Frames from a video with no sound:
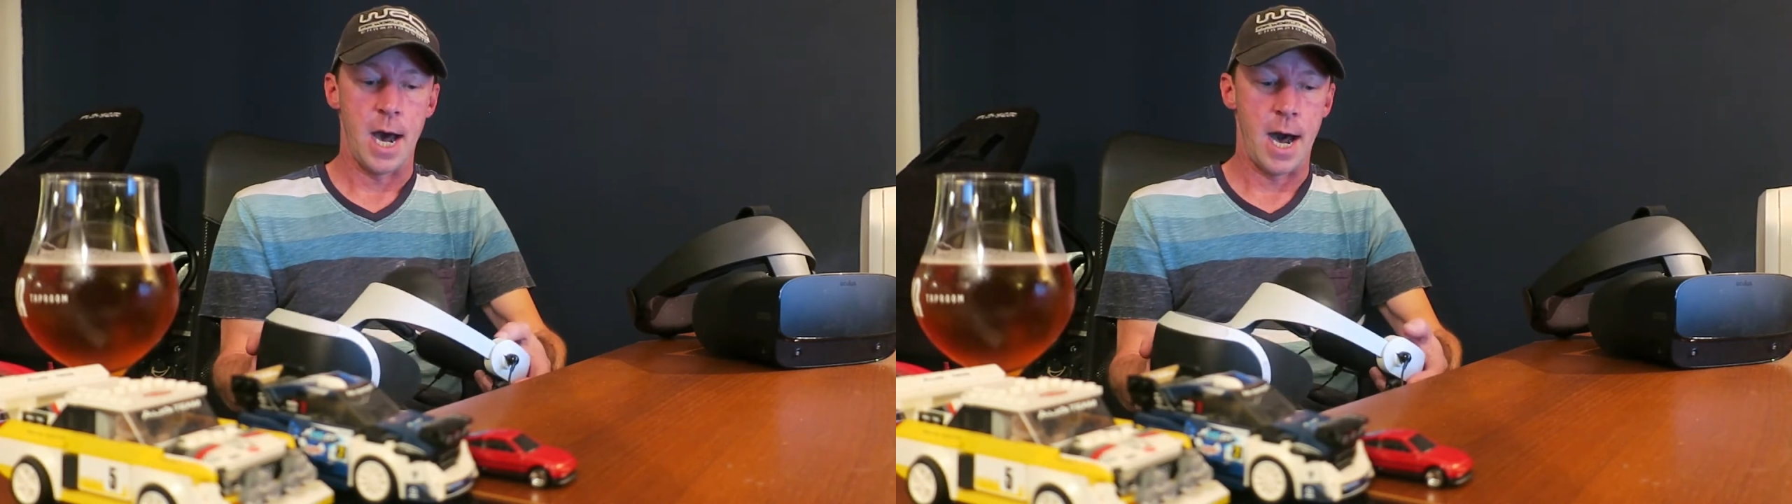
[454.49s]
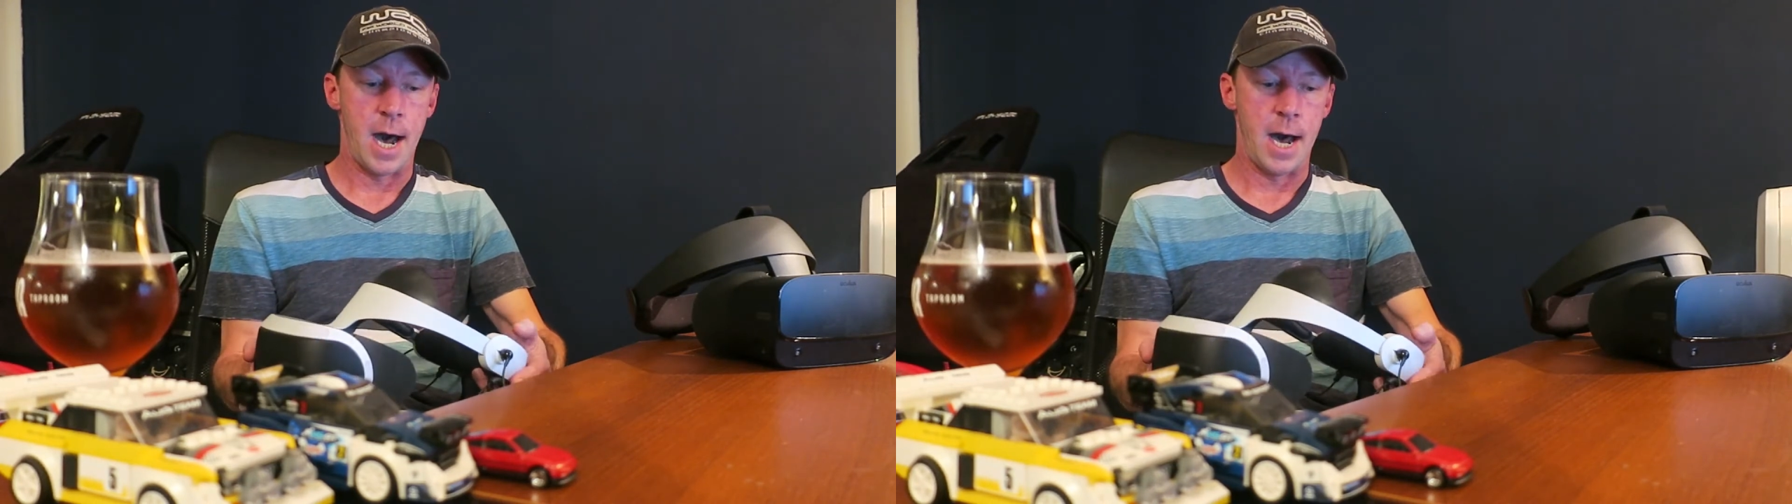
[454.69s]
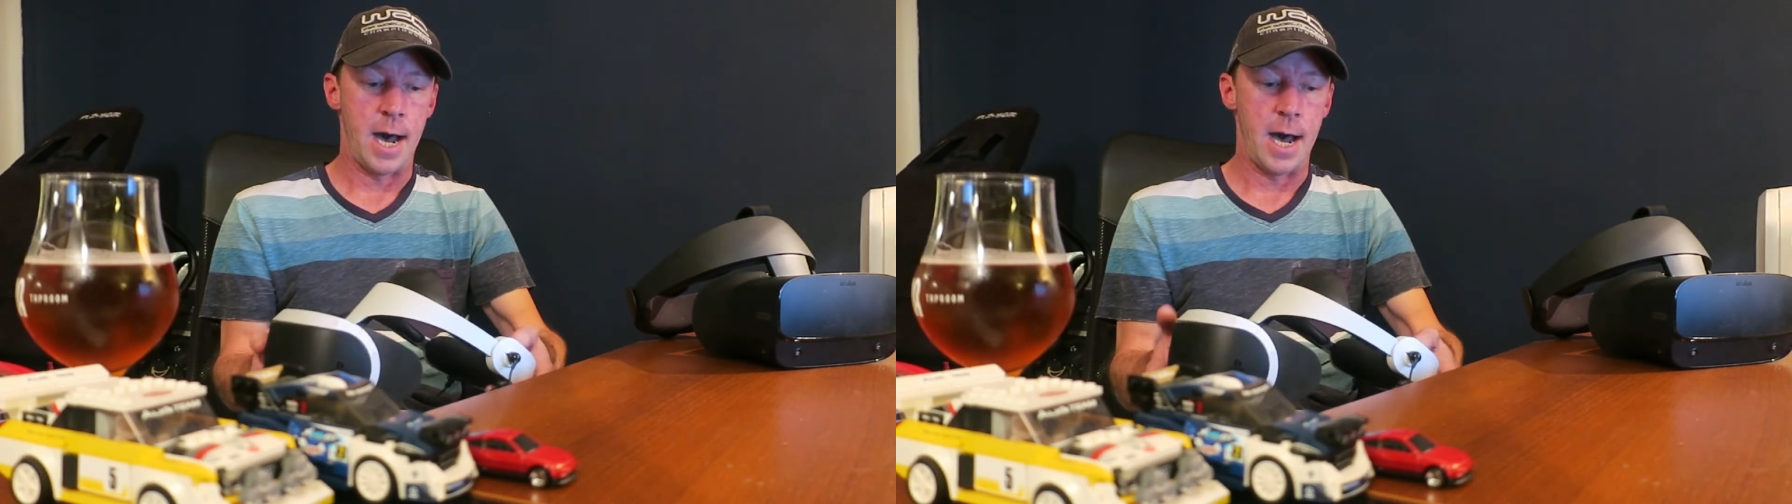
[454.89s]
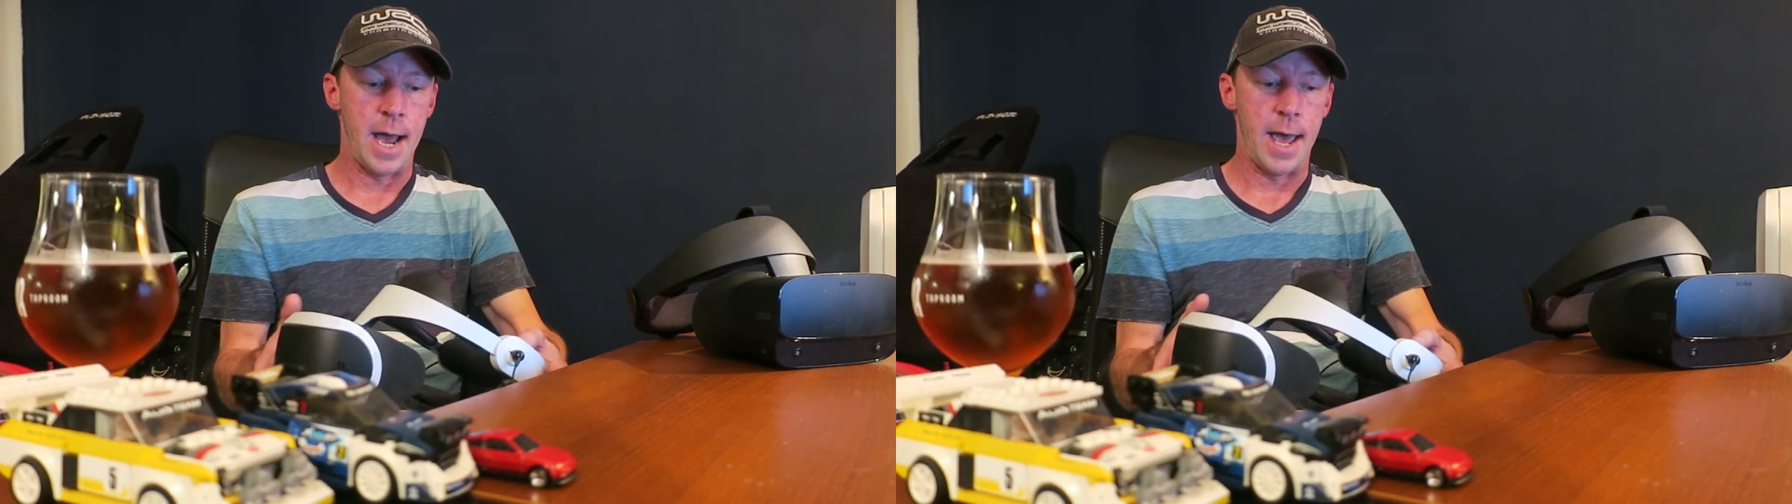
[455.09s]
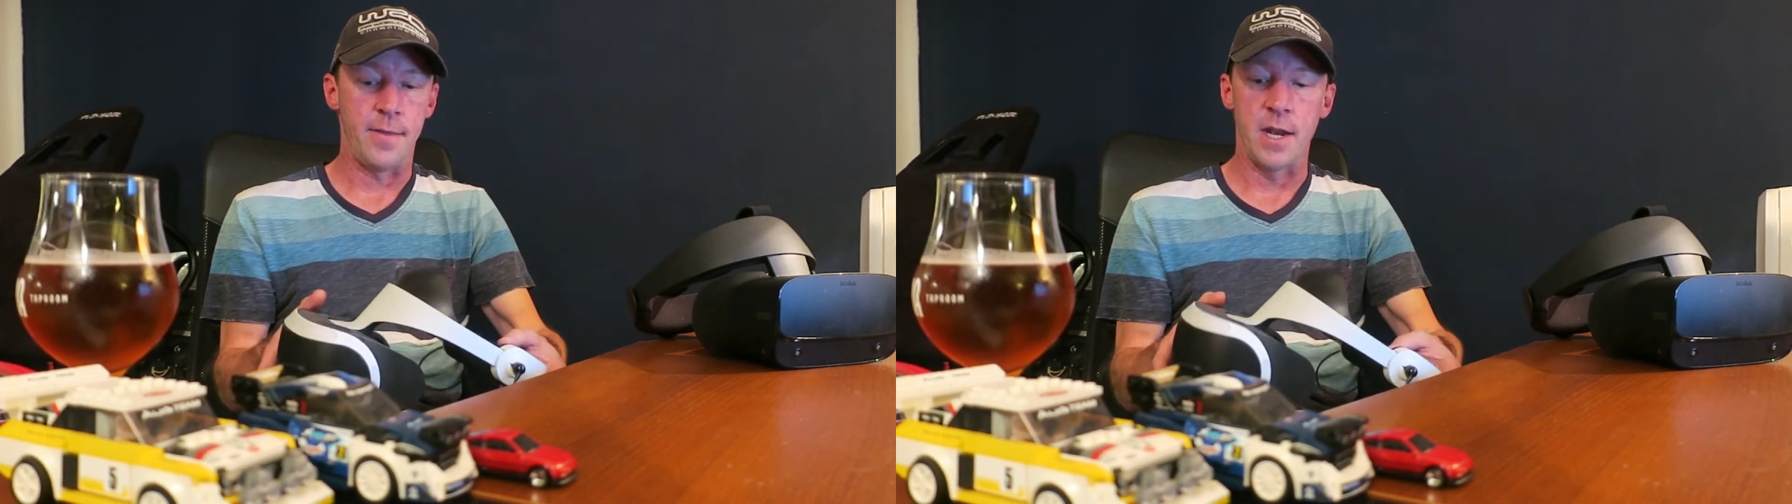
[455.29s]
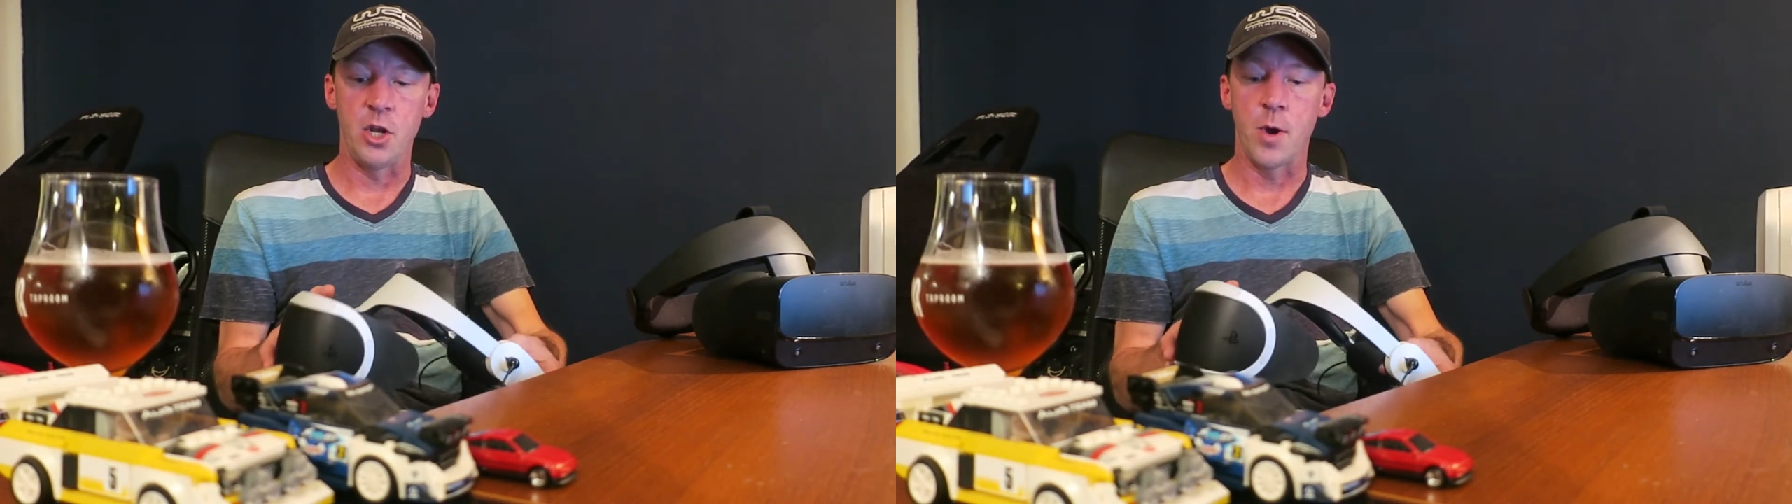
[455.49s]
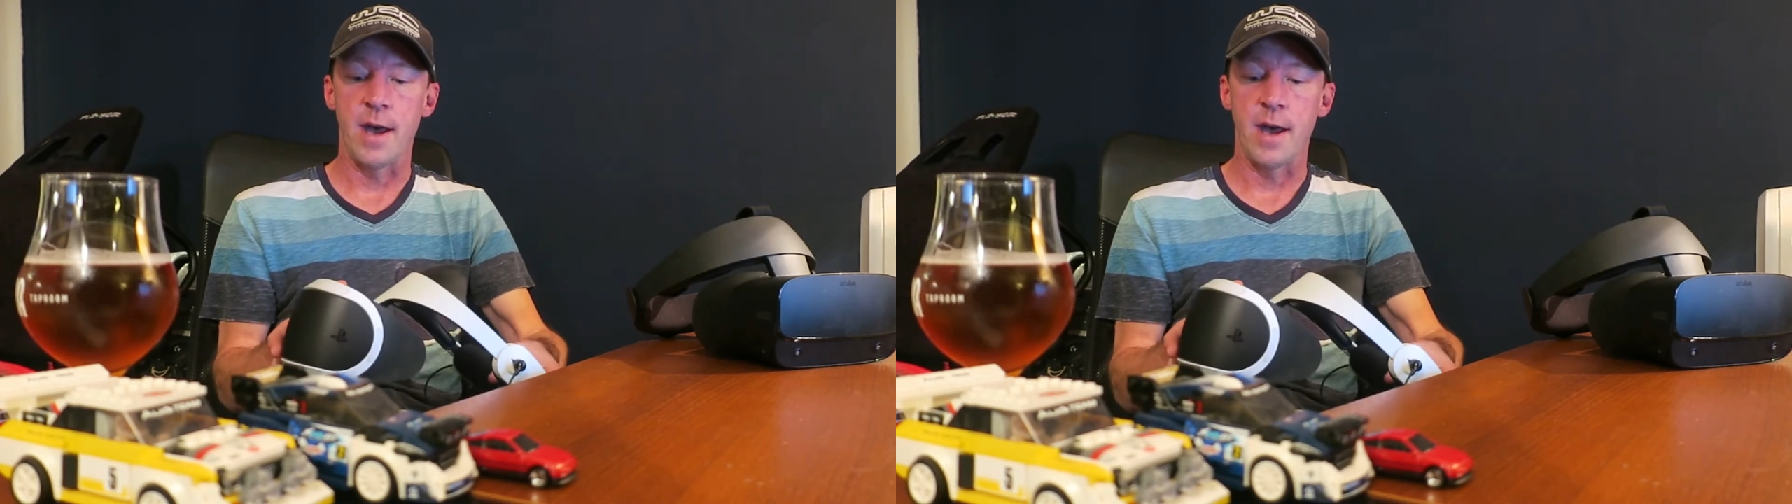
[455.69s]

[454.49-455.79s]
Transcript: and then you